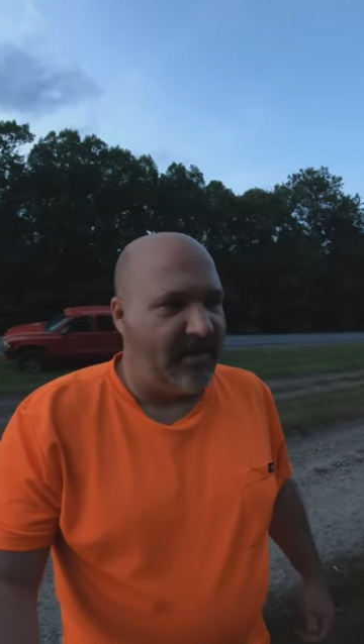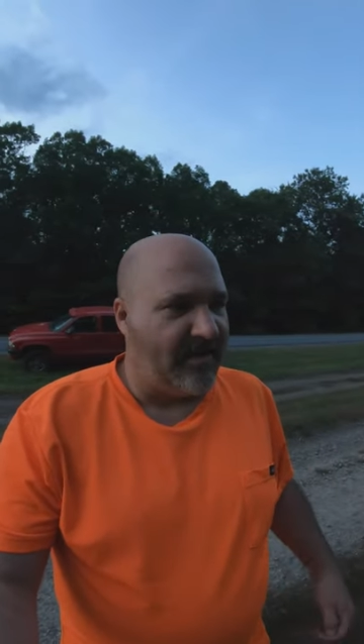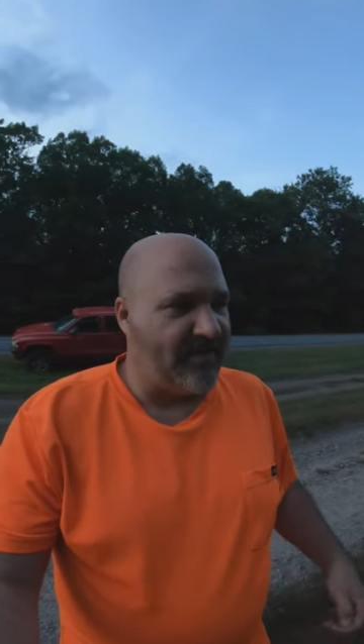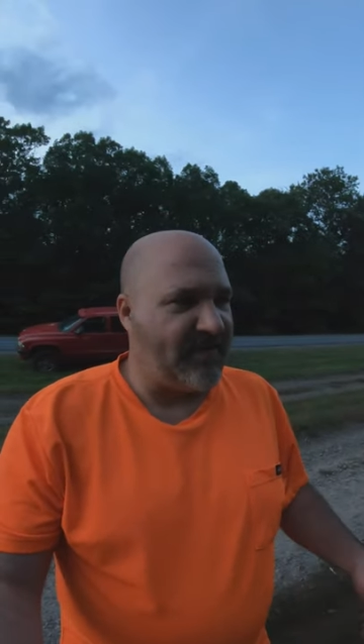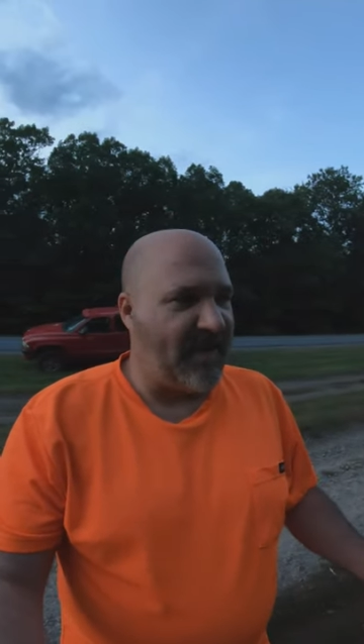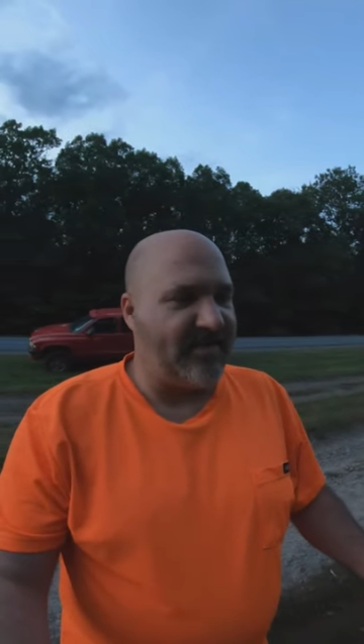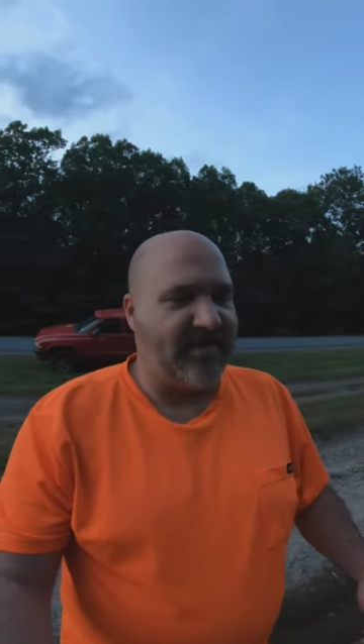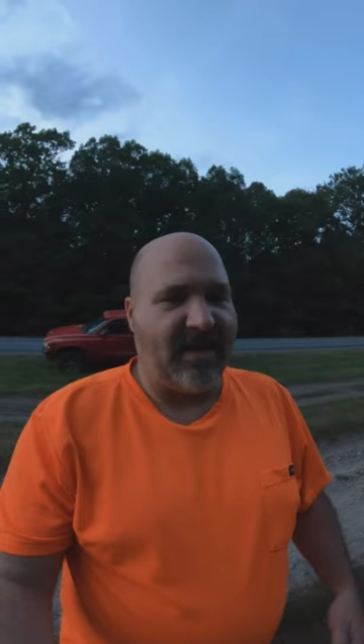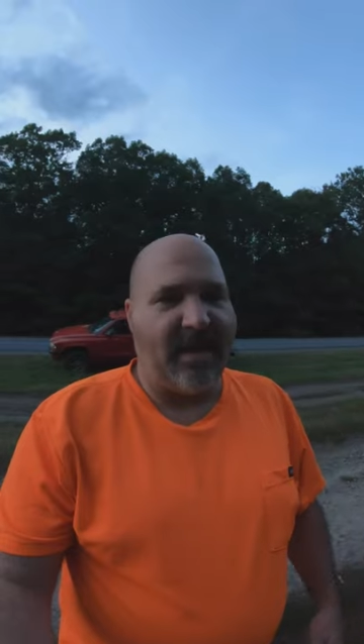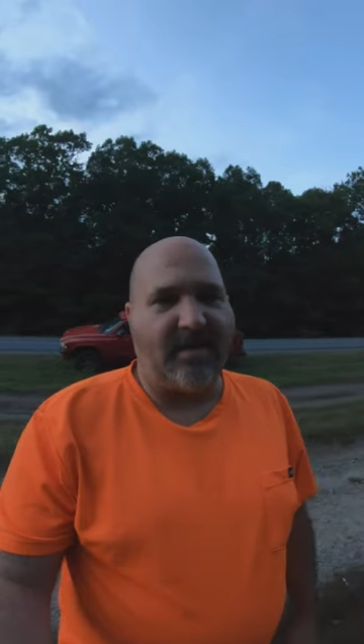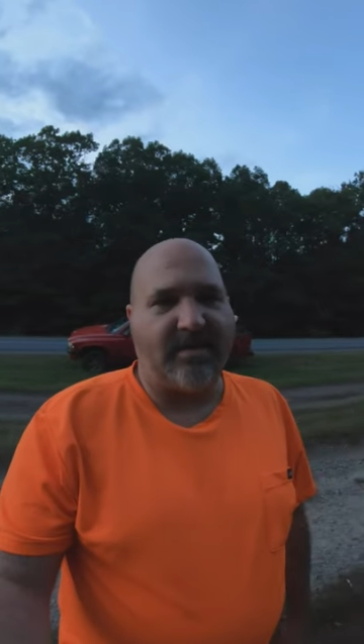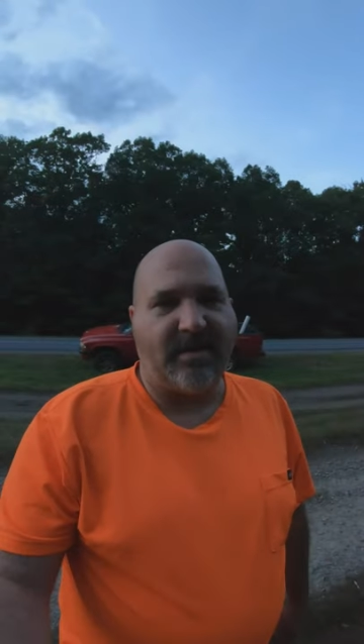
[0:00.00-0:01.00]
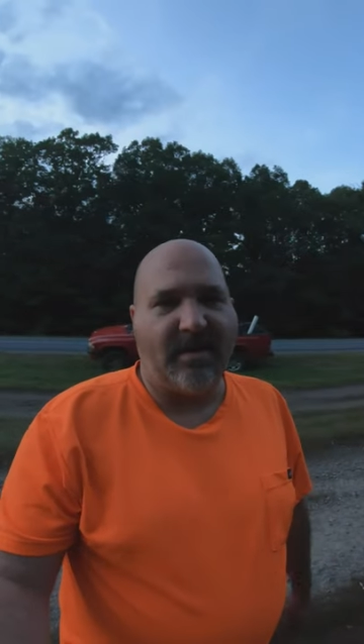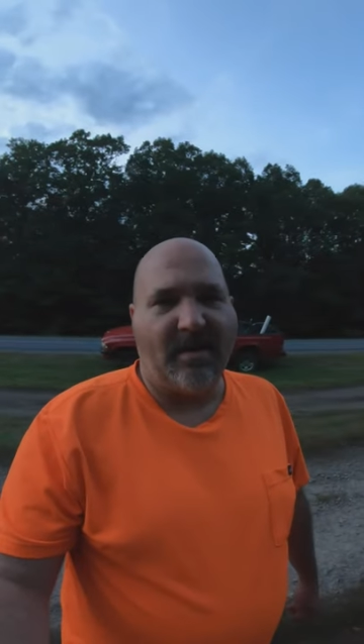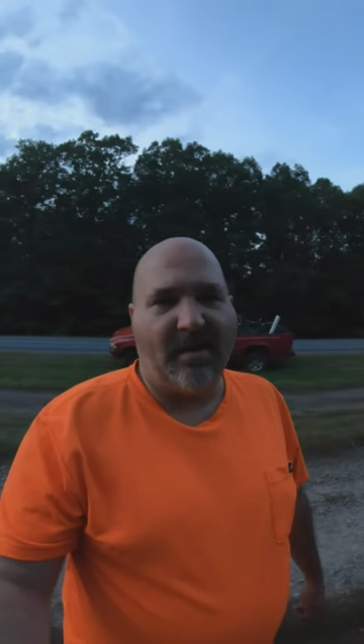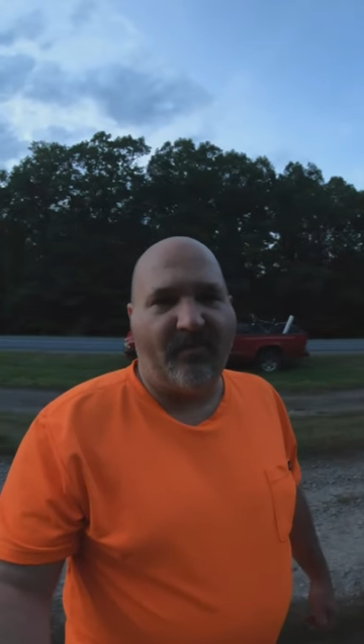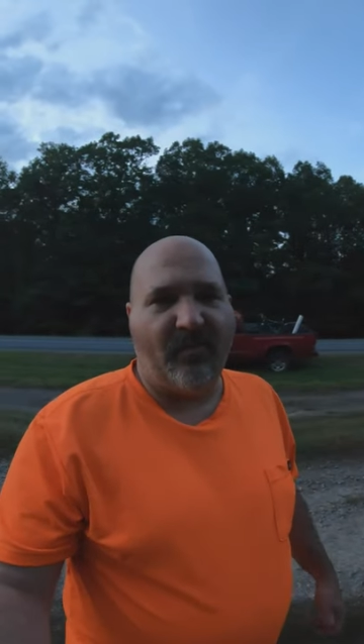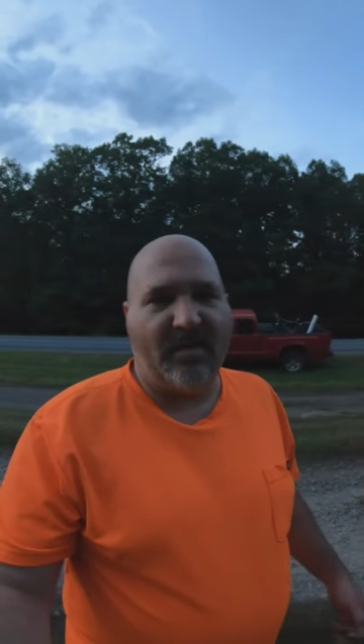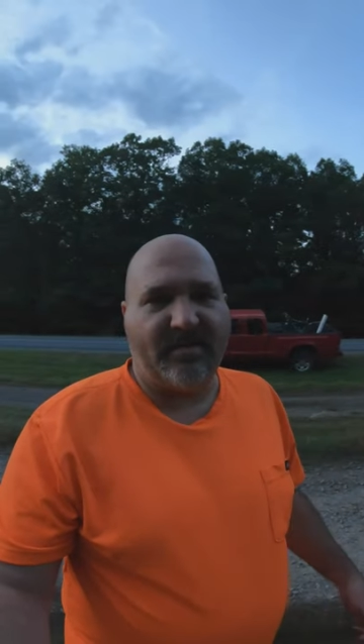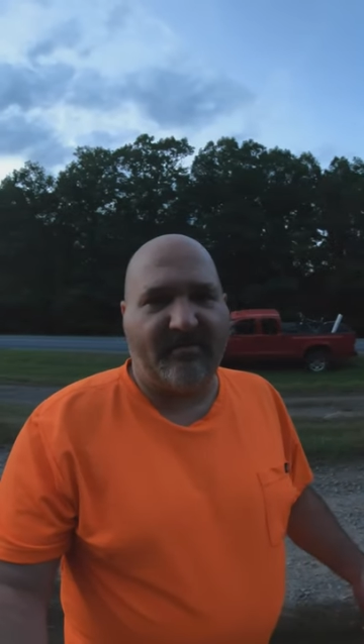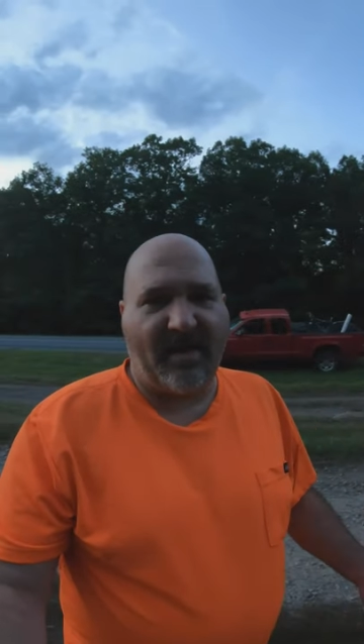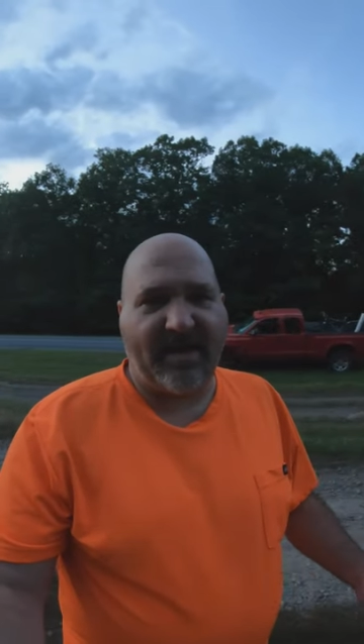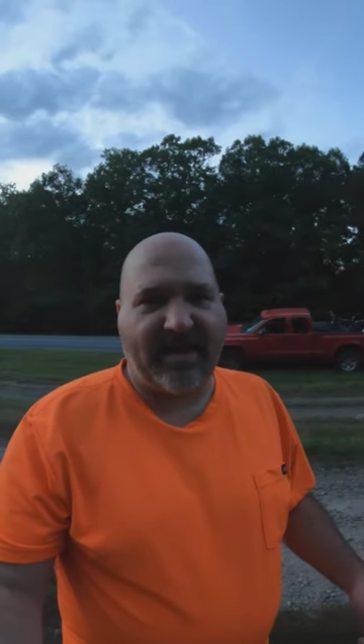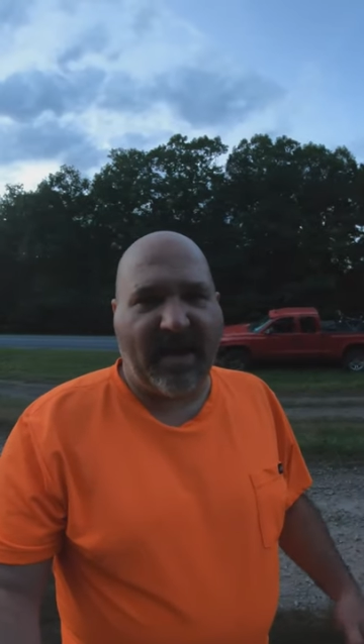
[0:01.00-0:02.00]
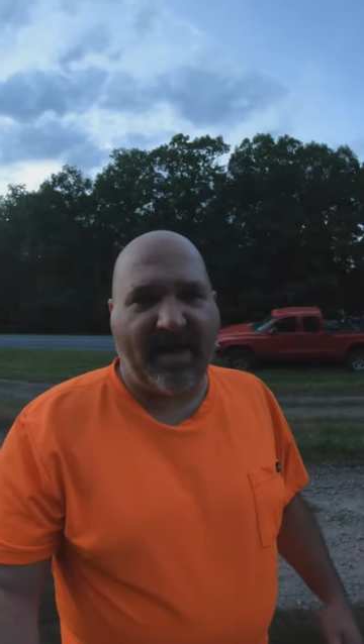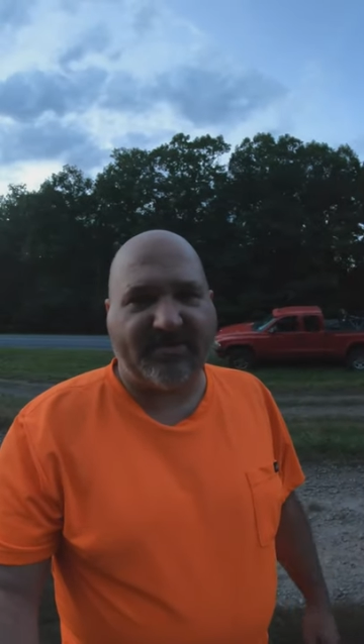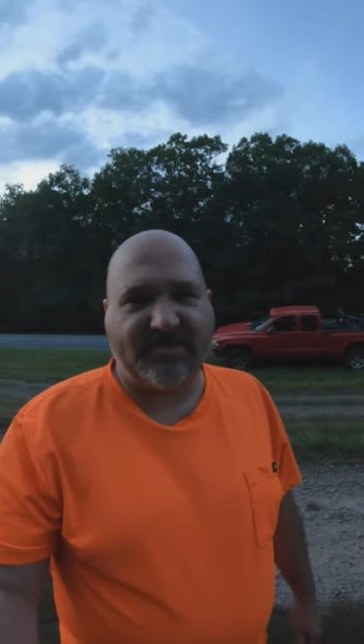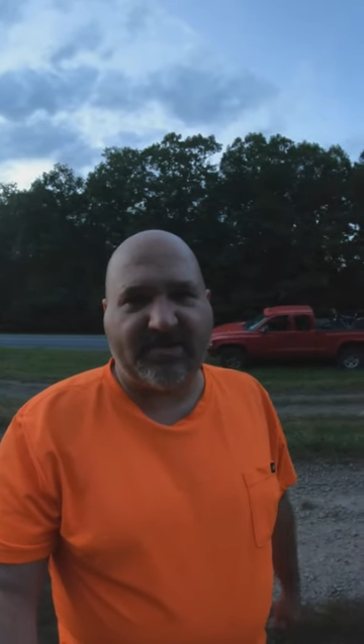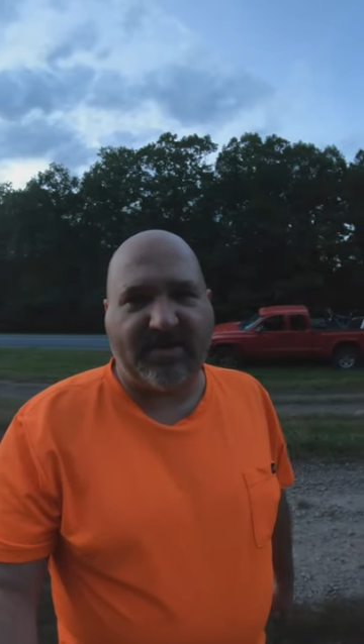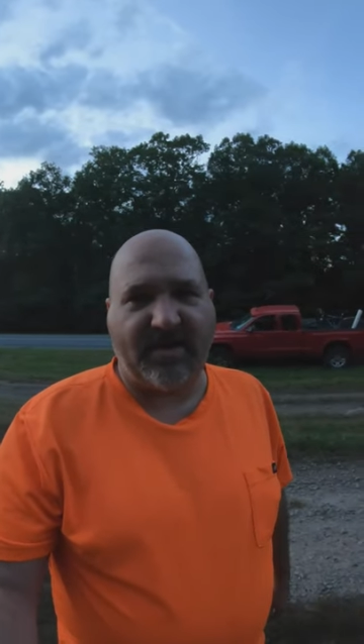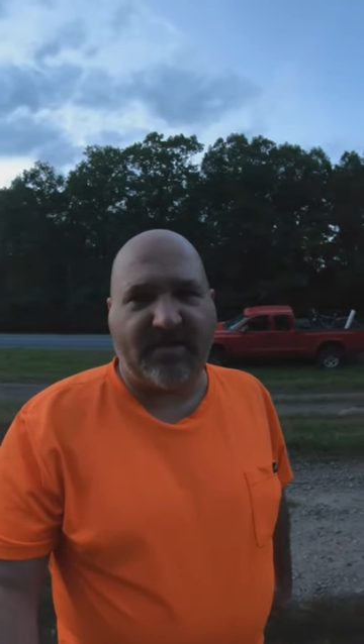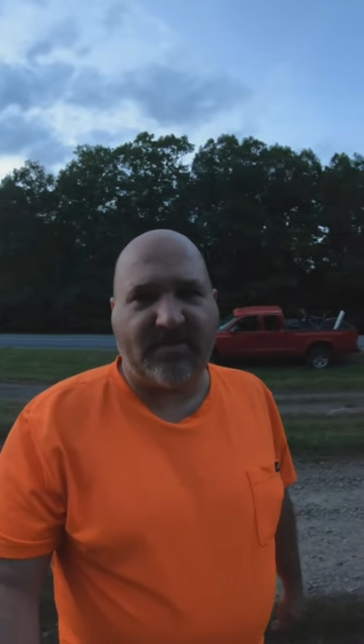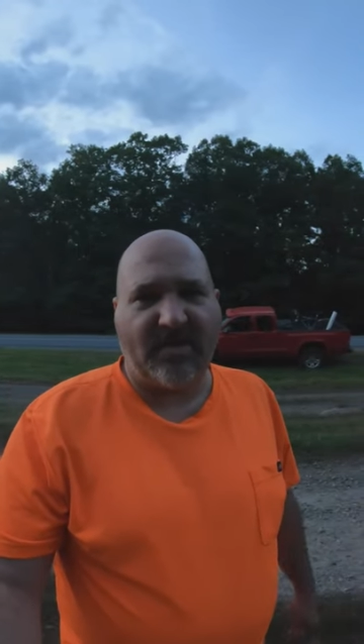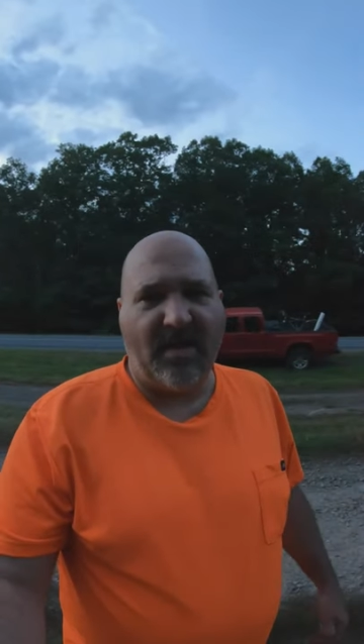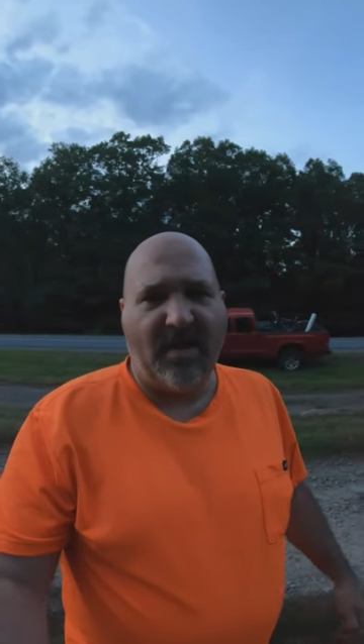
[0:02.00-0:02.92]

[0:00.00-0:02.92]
It's at the end of one of my caching days.